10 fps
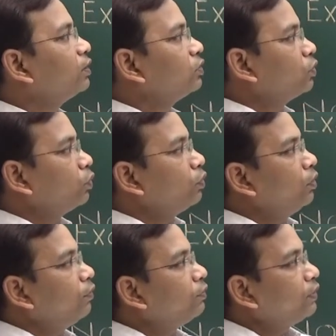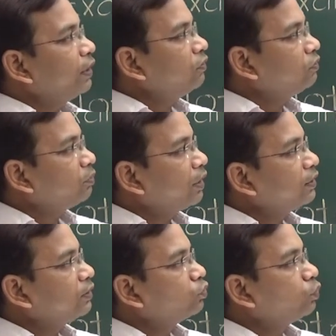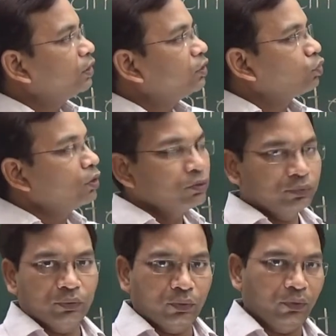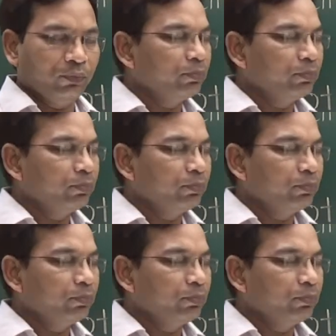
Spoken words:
so 5 minus 1 is equal to 4.